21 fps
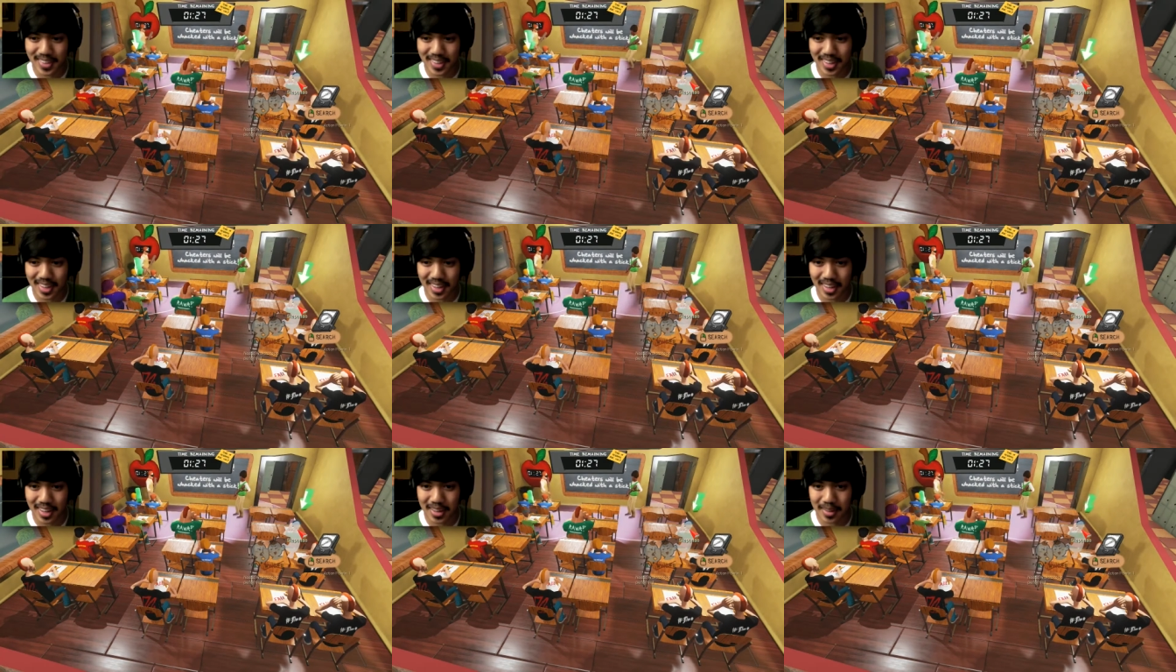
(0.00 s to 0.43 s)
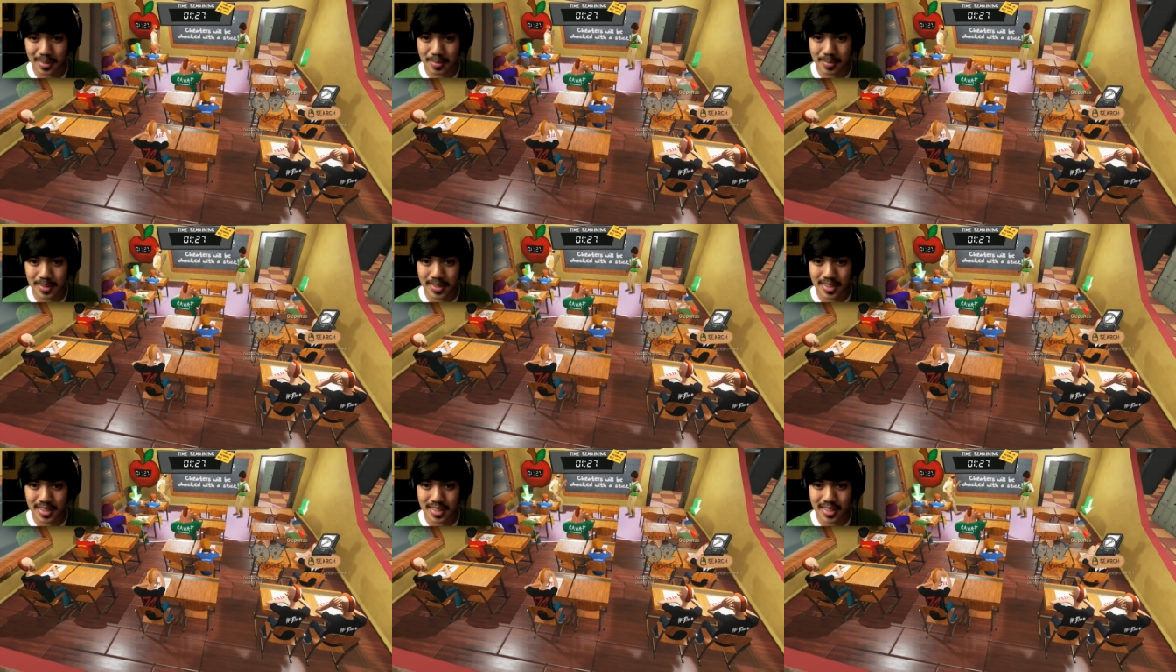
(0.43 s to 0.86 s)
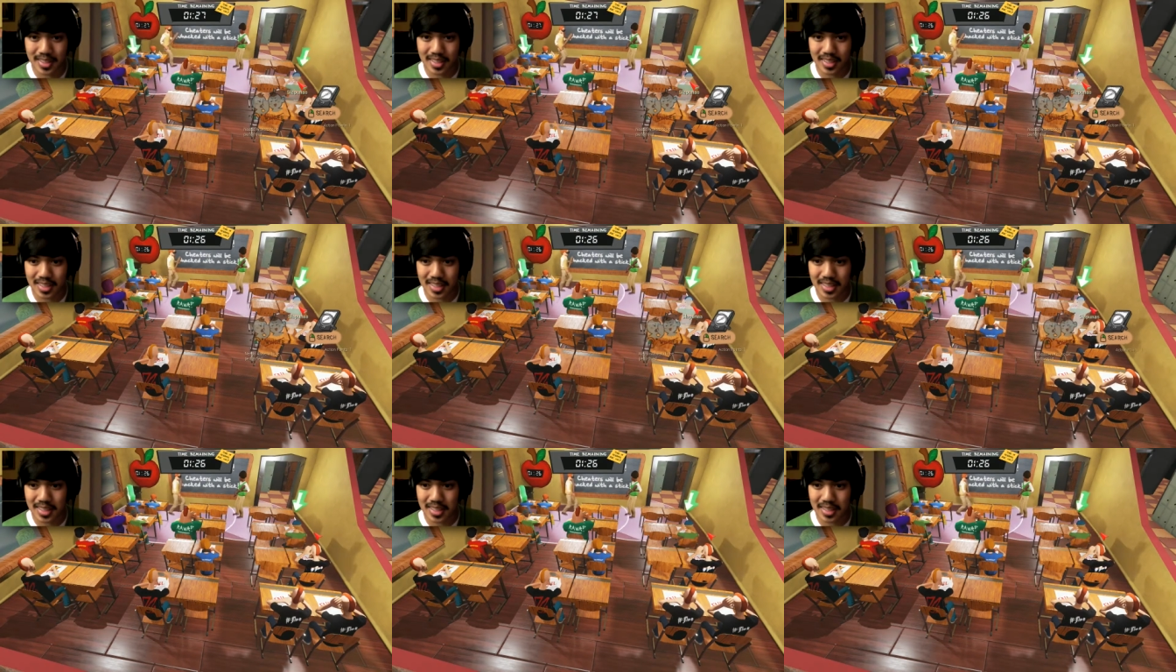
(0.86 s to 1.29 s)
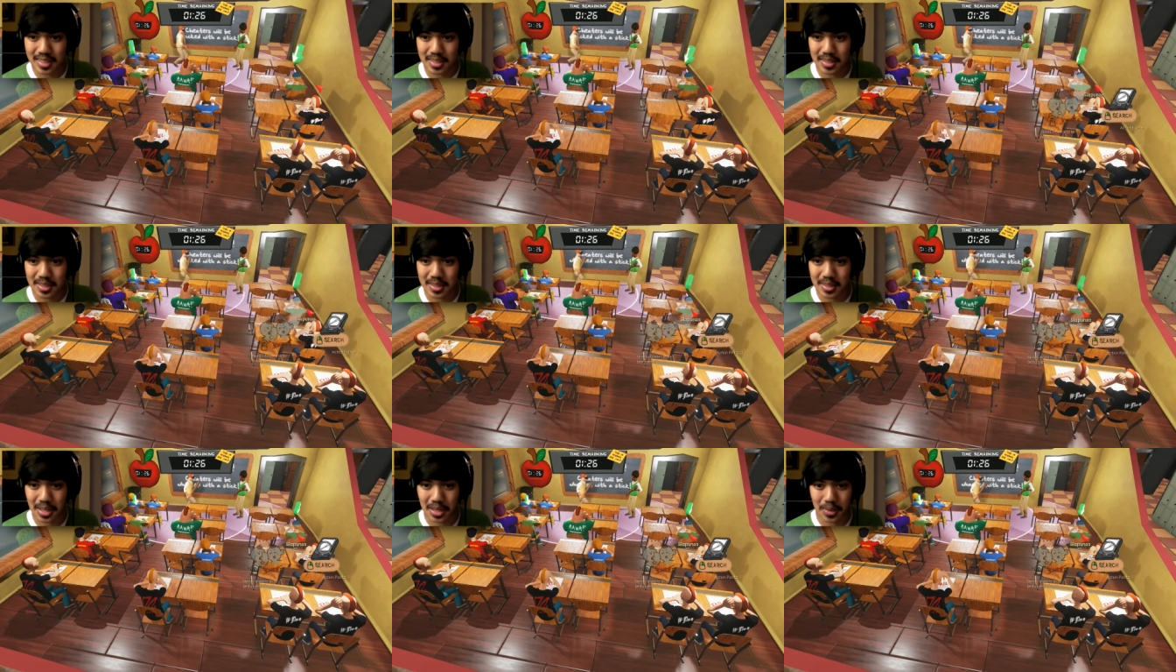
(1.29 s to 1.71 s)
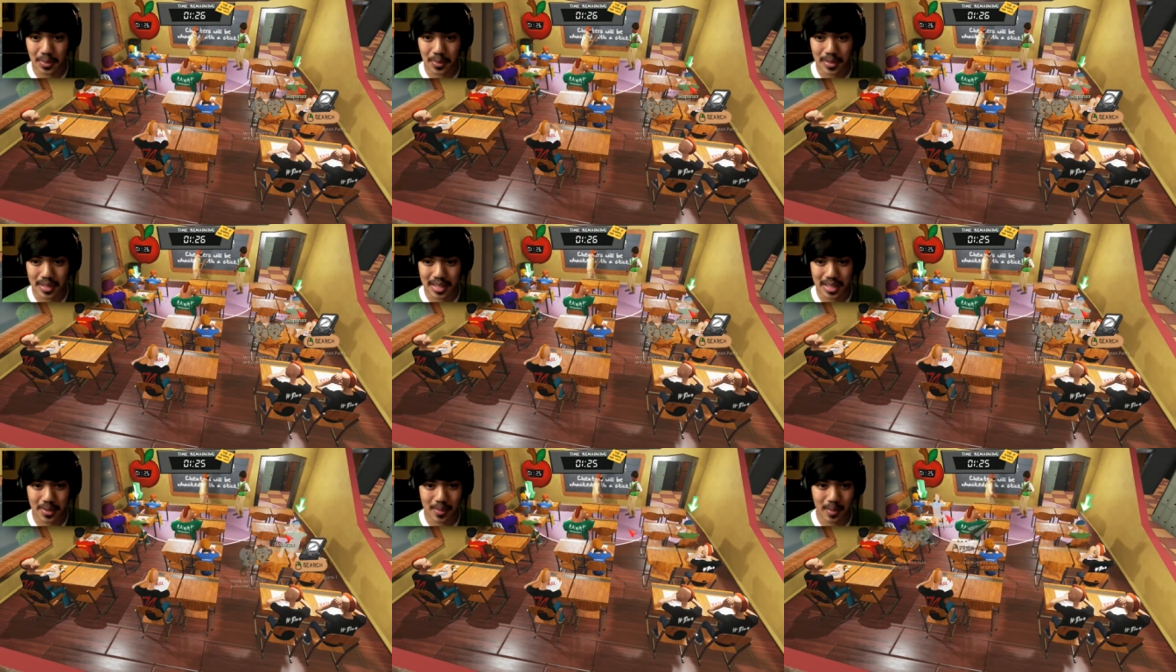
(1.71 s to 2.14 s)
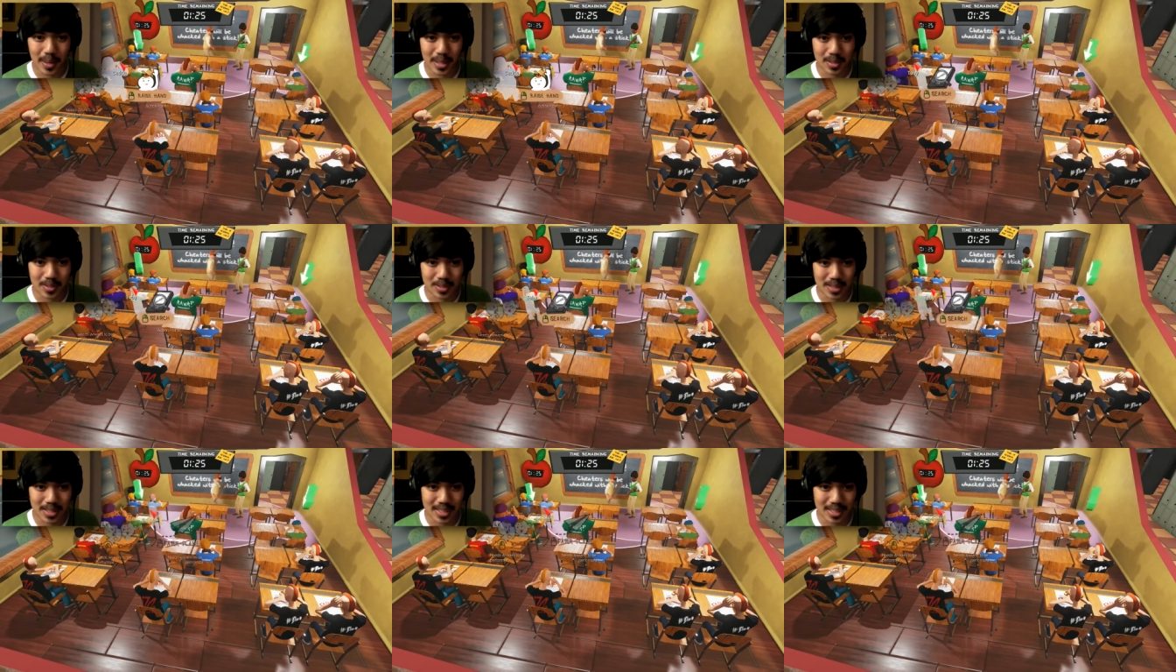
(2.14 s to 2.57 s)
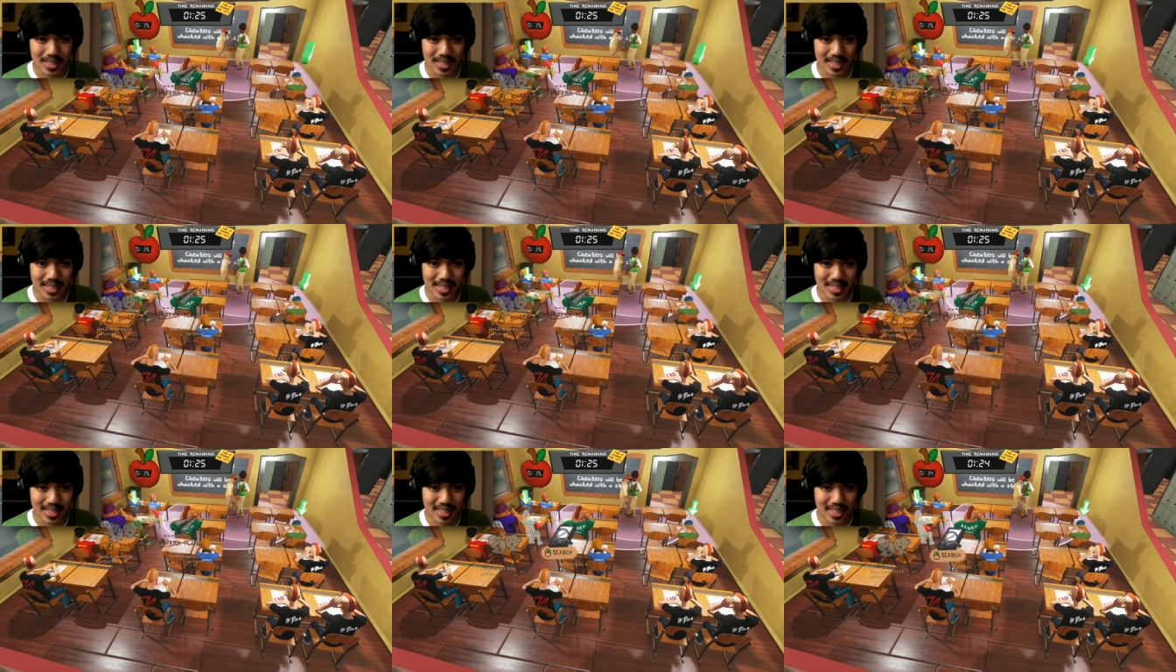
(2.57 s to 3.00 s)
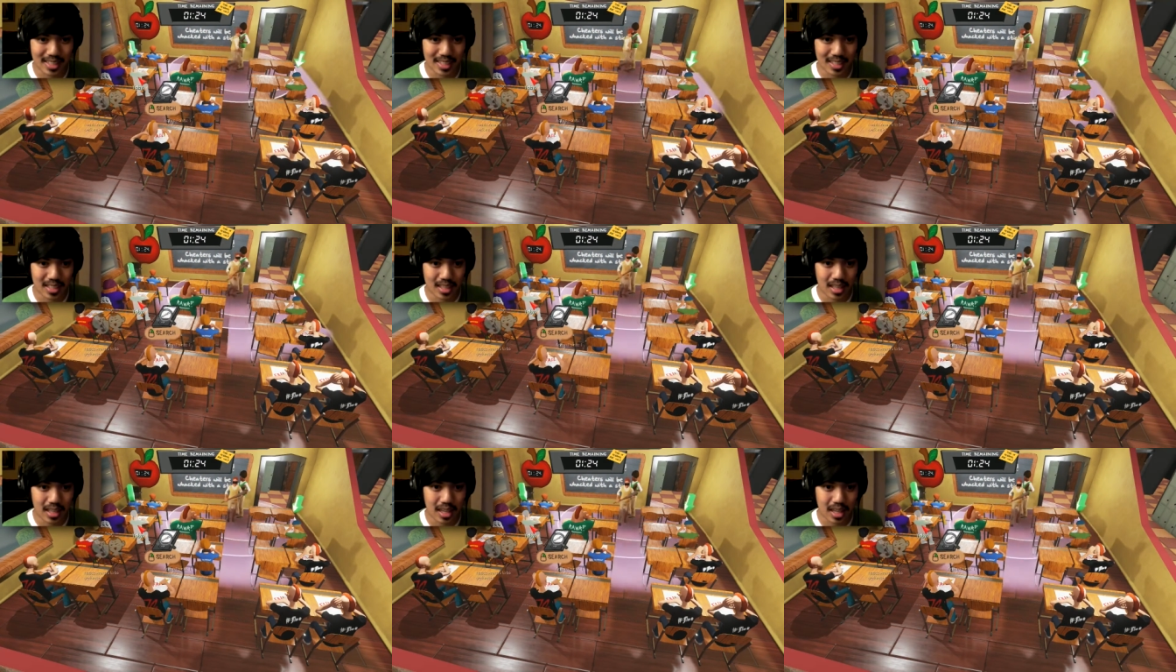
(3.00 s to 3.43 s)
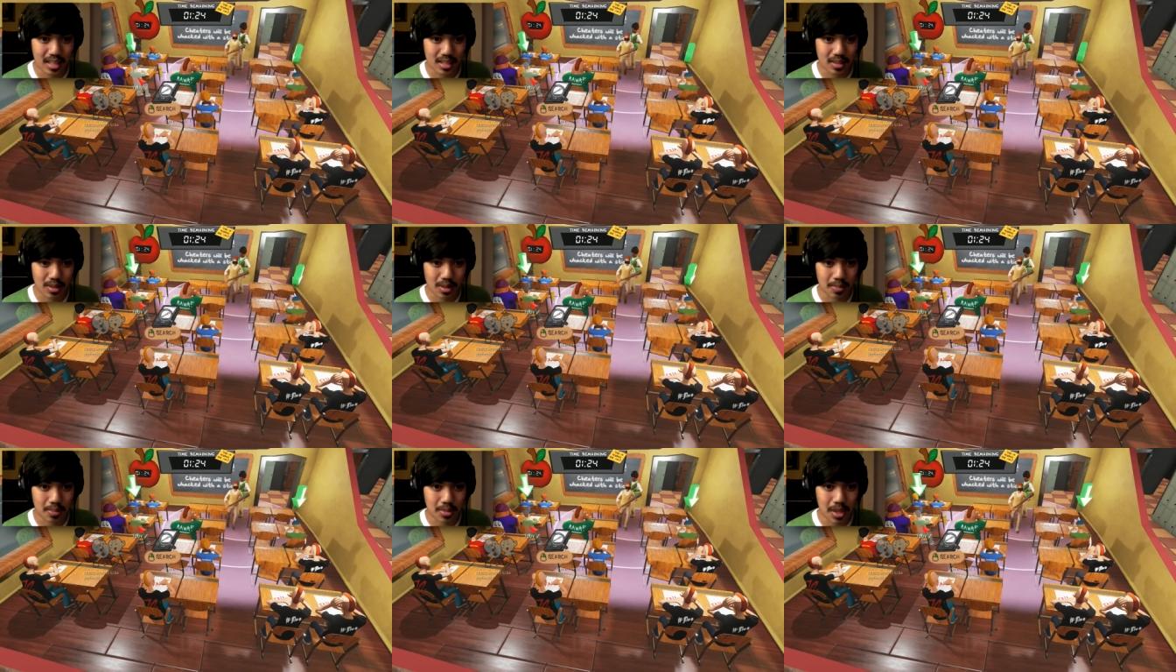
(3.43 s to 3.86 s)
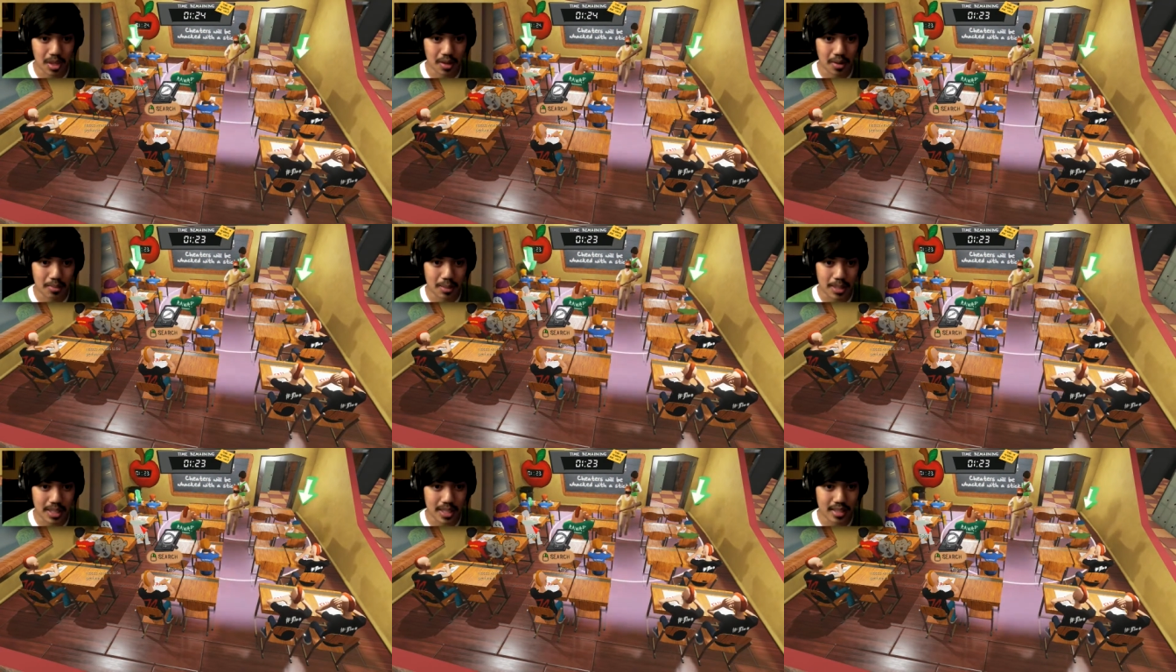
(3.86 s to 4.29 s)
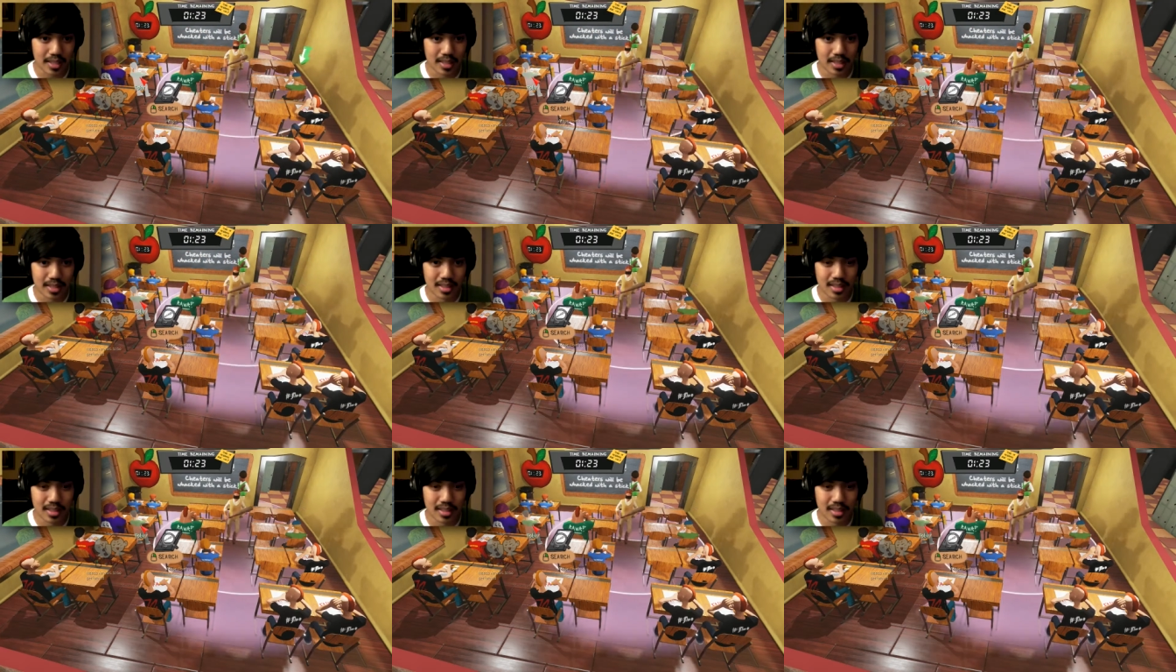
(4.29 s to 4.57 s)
Um, I don't want to get whacked with this stick. Uh, so I'm Toby.